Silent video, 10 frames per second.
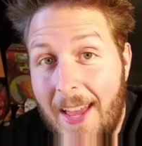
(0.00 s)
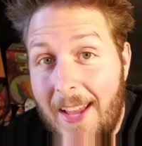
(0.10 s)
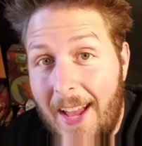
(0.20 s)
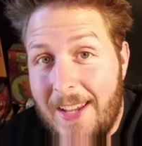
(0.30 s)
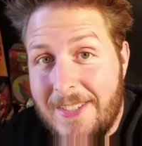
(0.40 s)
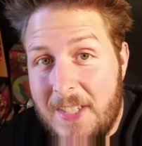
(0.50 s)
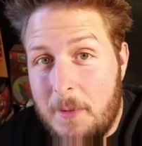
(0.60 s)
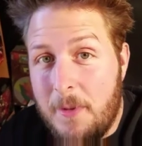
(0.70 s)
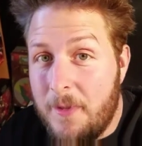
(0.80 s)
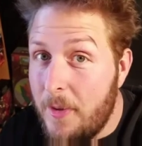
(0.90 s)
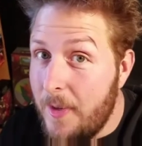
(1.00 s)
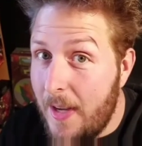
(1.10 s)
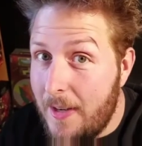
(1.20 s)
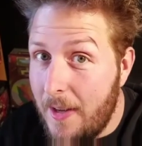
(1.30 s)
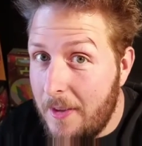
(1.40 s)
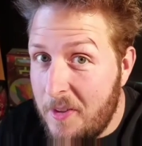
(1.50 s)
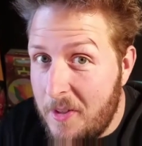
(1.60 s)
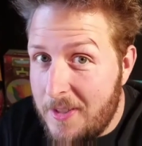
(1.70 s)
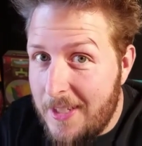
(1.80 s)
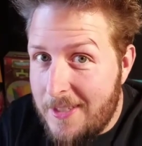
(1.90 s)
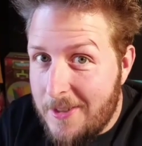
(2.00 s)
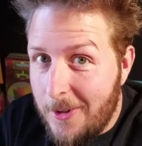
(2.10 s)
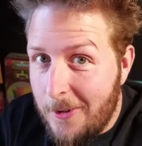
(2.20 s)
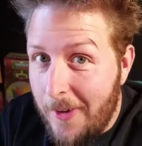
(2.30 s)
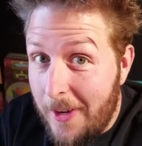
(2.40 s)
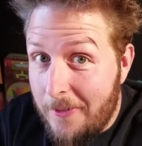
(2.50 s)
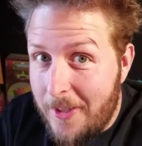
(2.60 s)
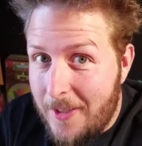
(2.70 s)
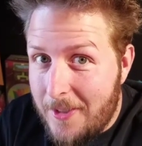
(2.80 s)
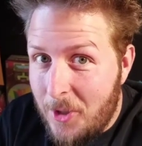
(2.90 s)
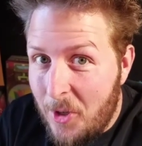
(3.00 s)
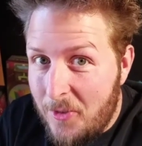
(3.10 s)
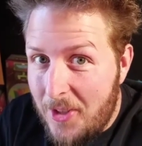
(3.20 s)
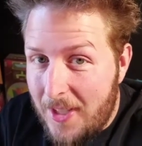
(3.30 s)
Hey guys, Cheese Poof here. We got another little Ninja Turtle vinyl figure show off for the